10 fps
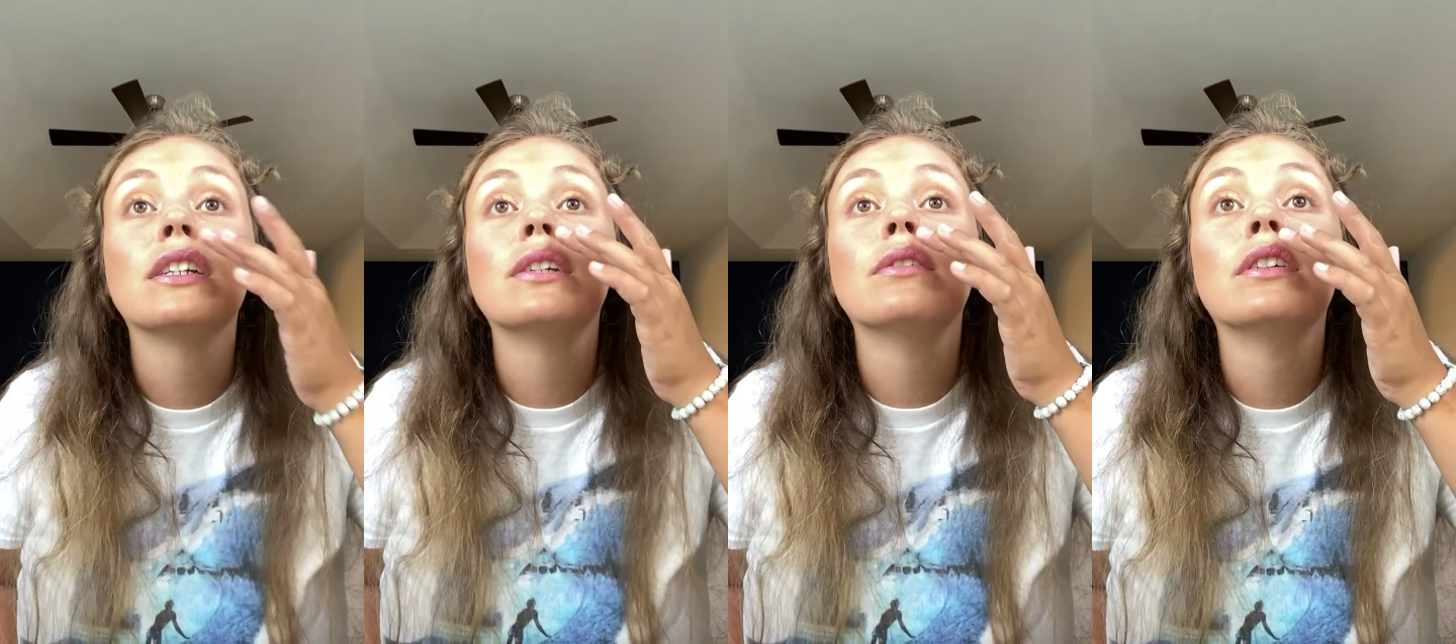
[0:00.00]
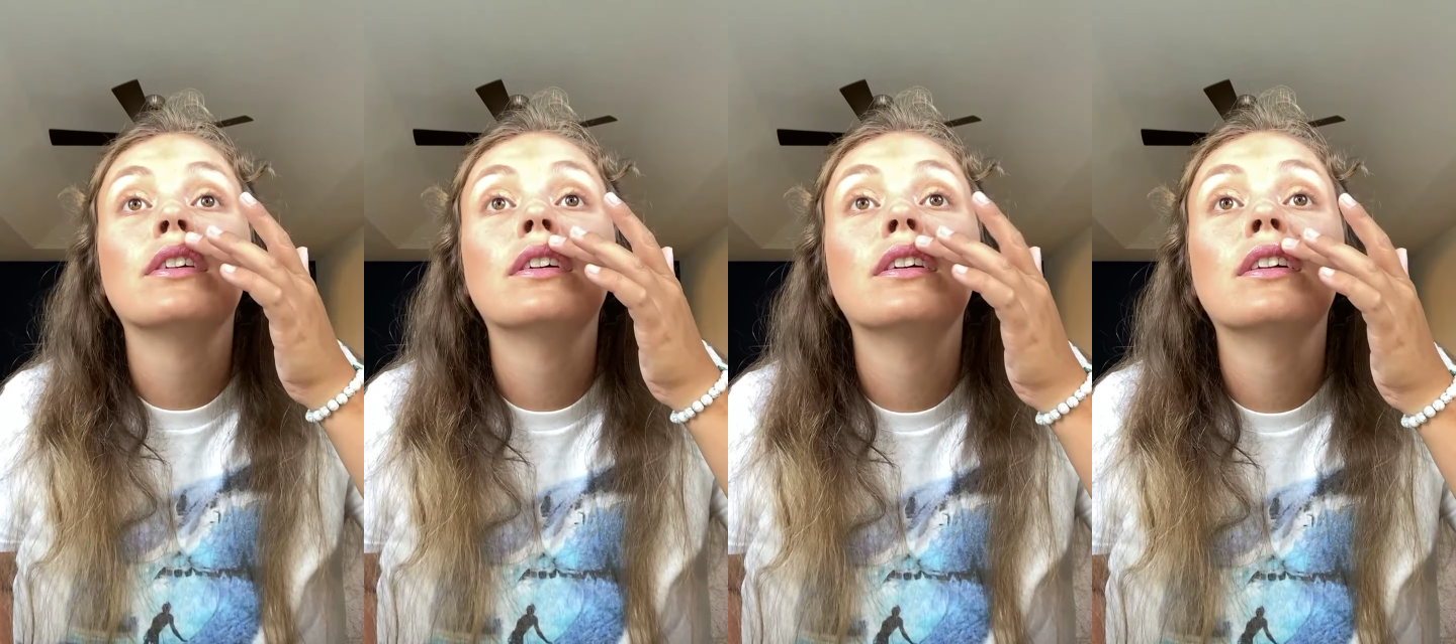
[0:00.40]
I did,
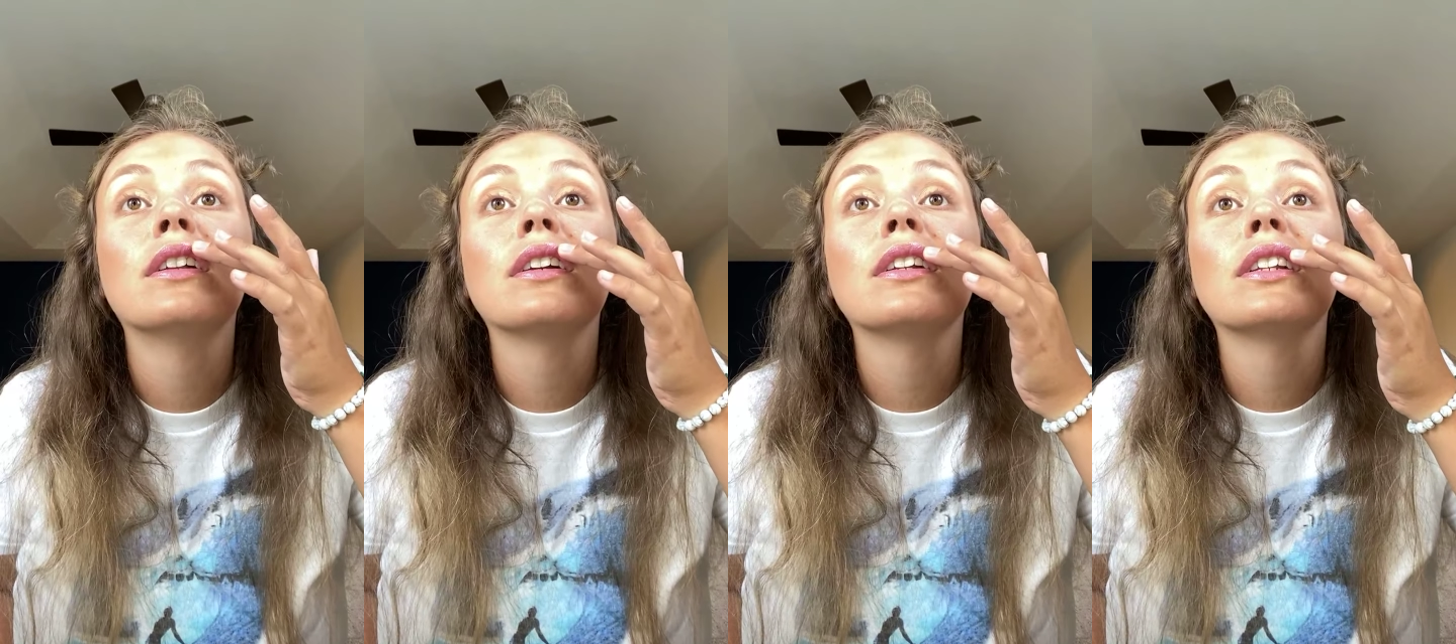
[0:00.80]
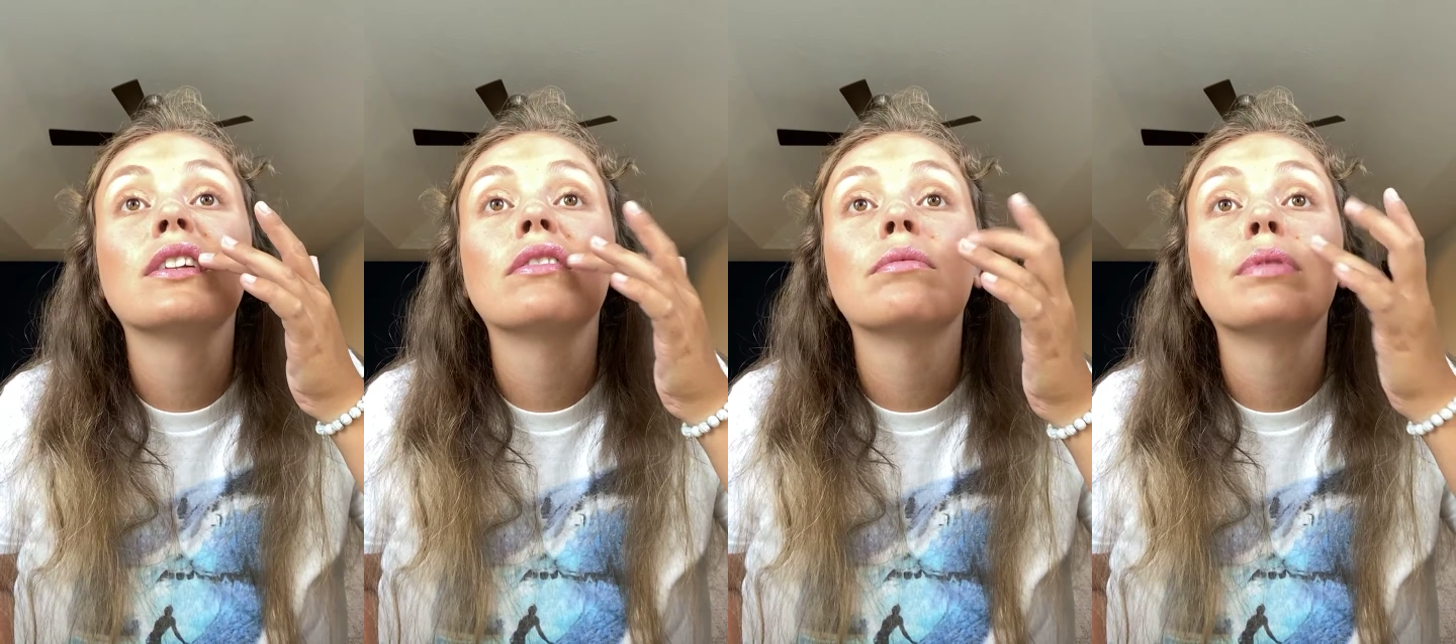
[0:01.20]
like I
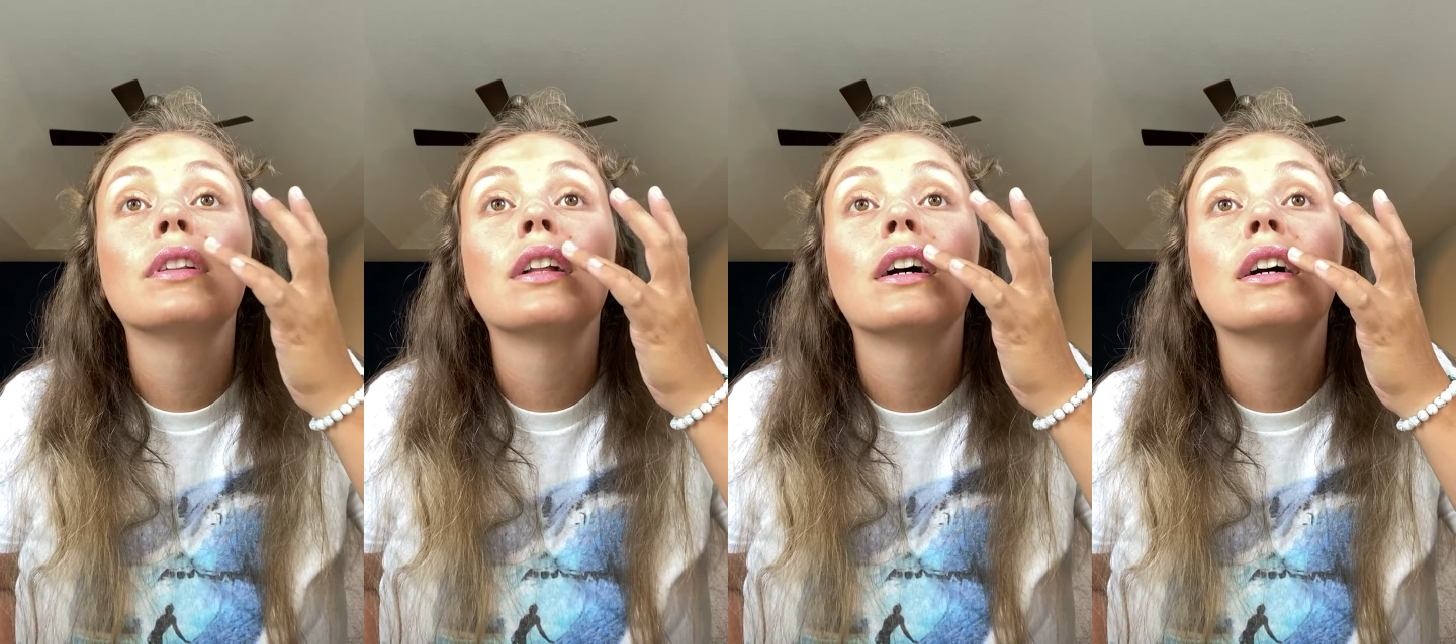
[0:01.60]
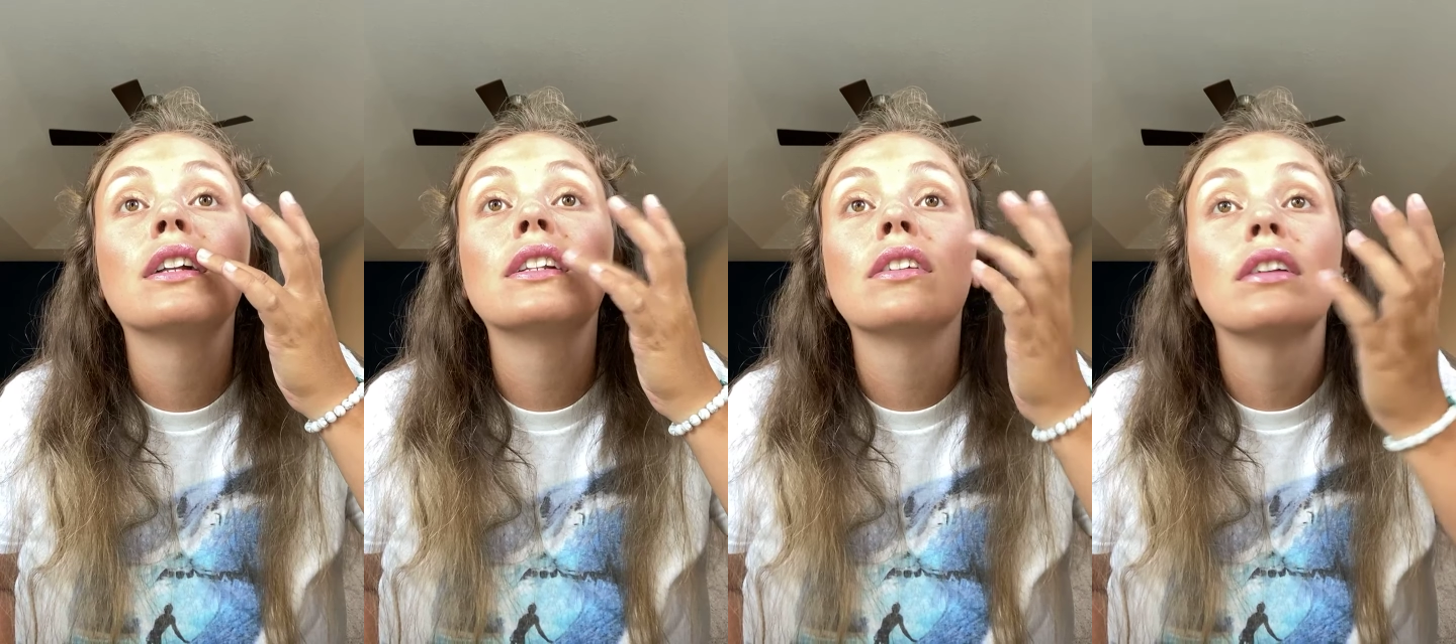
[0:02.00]
said, put a lot
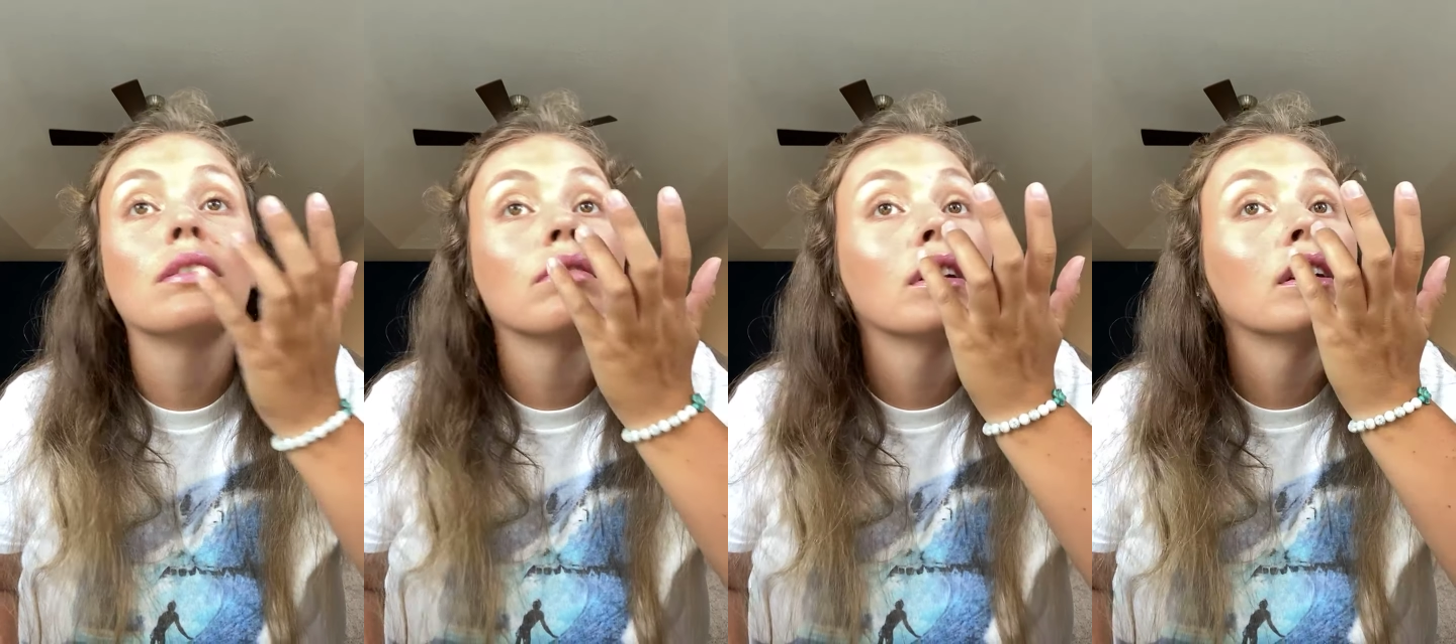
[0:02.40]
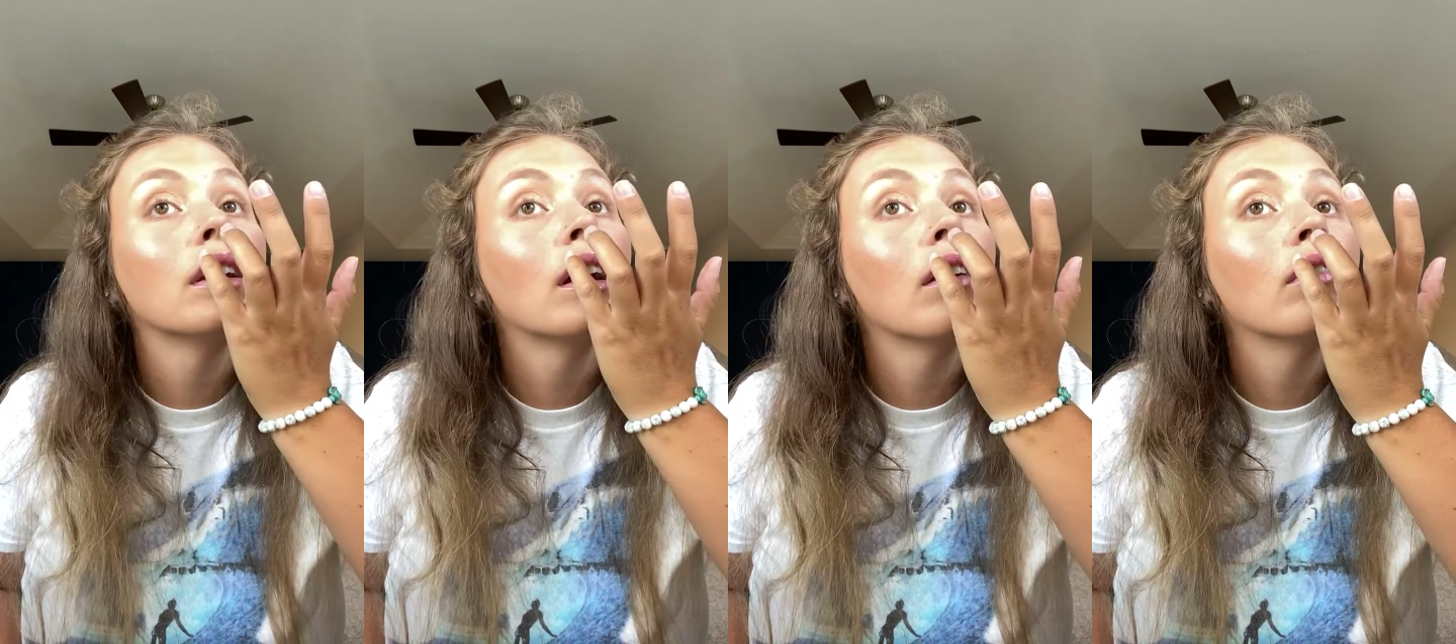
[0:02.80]
on, so I am gonna
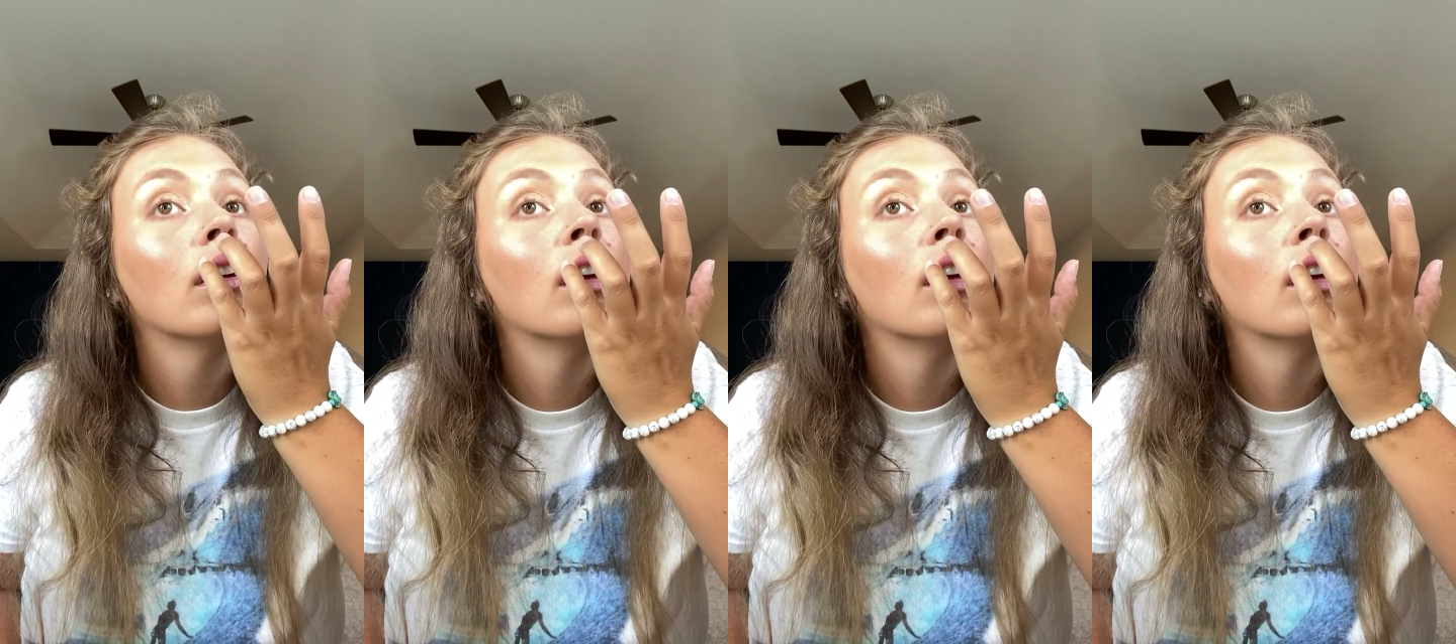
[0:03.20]
dab.